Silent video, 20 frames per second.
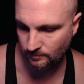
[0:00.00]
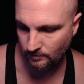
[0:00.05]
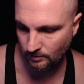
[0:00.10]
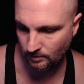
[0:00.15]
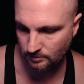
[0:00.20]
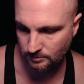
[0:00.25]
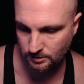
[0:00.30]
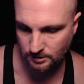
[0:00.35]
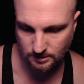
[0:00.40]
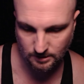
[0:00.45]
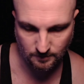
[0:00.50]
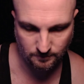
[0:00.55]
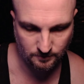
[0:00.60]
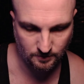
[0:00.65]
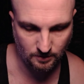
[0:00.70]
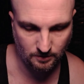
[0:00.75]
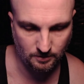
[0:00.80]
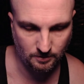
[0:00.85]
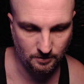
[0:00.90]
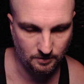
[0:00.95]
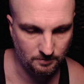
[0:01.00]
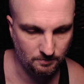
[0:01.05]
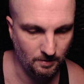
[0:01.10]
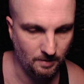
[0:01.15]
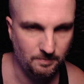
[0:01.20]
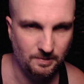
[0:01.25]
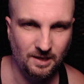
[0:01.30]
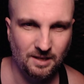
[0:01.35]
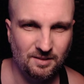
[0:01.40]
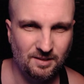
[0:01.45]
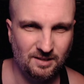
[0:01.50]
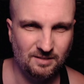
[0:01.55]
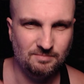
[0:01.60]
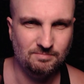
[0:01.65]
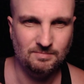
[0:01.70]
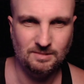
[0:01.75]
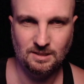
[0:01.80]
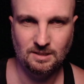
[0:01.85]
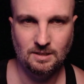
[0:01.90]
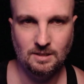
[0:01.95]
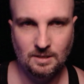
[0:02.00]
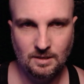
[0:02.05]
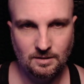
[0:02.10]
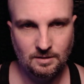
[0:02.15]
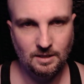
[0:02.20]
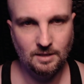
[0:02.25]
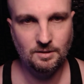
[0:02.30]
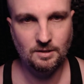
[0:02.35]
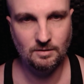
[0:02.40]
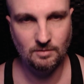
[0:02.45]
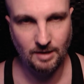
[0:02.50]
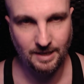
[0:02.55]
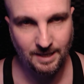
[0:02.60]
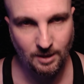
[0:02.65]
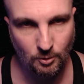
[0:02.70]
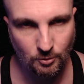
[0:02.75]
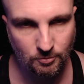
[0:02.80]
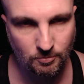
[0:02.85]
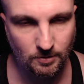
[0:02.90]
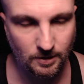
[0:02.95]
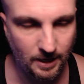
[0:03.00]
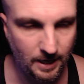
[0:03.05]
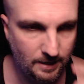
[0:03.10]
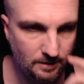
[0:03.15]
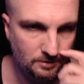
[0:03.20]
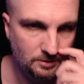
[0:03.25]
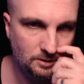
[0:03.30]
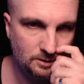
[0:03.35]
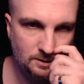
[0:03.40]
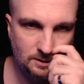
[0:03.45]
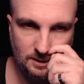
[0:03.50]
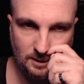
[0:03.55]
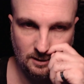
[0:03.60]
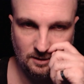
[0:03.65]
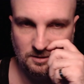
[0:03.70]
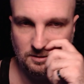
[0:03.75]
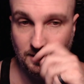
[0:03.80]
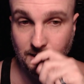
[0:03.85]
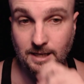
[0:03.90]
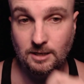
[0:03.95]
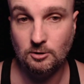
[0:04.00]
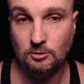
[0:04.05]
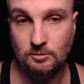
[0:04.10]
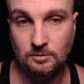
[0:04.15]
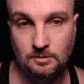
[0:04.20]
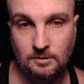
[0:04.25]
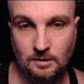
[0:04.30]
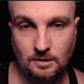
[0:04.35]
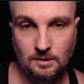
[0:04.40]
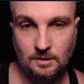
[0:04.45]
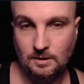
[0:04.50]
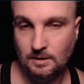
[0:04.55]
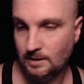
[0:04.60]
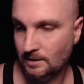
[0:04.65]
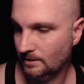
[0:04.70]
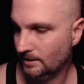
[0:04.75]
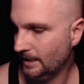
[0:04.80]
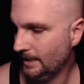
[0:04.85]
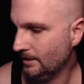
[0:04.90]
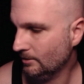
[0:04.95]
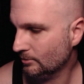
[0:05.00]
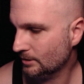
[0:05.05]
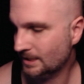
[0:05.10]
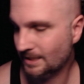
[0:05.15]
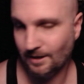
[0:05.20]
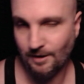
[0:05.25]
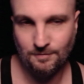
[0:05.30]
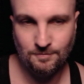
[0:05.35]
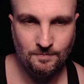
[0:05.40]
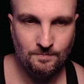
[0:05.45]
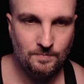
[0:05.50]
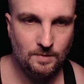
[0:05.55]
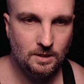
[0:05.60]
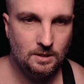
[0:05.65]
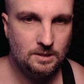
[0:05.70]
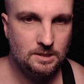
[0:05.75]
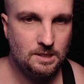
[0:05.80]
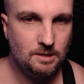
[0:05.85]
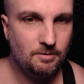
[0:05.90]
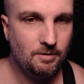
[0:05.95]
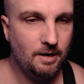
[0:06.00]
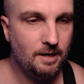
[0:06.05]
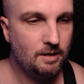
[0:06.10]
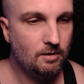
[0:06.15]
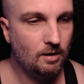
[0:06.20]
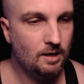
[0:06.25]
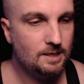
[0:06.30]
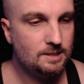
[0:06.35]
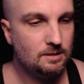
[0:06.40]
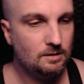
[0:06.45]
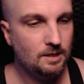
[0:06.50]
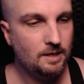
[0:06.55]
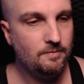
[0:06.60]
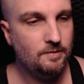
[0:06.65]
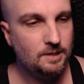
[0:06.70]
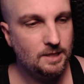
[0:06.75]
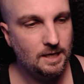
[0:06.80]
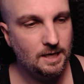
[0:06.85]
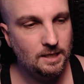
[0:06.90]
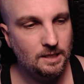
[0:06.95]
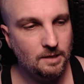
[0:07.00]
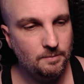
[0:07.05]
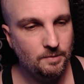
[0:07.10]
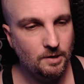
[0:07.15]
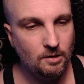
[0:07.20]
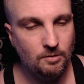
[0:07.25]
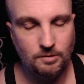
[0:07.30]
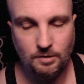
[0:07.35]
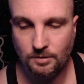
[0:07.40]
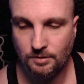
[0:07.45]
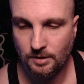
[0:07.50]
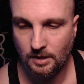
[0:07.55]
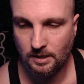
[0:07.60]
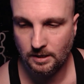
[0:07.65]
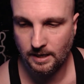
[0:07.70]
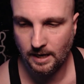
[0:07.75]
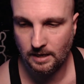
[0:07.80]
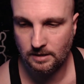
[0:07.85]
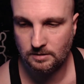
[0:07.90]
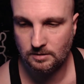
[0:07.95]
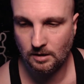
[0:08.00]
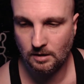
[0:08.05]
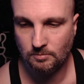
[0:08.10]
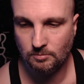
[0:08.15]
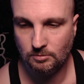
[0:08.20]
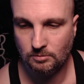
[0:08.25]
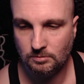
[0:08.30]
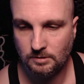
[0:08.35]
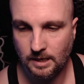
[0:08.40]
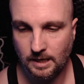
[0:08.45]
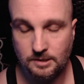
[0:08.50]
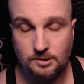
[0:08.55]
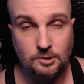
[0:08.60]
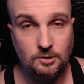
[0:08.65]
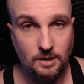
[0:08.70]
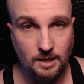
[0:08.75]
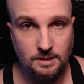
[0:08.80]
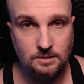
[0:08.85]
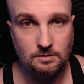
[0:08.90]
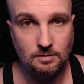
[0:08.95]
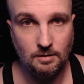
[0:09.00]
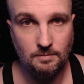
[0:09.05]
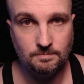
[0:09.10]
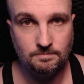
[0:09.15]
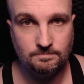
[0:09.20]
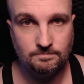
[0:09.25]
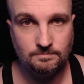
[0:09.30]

full-on stuff going on at the moment. Nothing Nothing like health related, just uh, legal, legal stuff. So anyway, guys, I'll leave it there. Let me know what you think, and I will catch you next time.